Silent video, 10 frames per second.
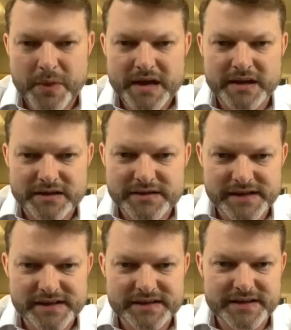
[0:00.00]
Baker's
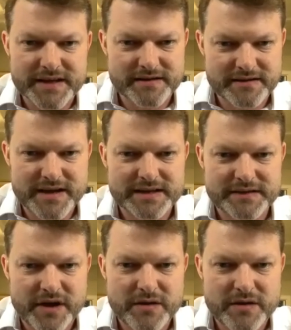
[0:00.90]
cyst, then
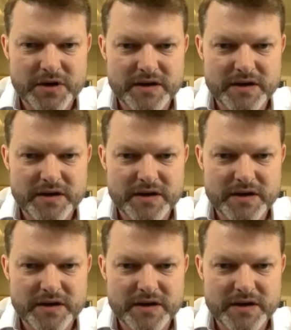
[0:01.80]
that's fine.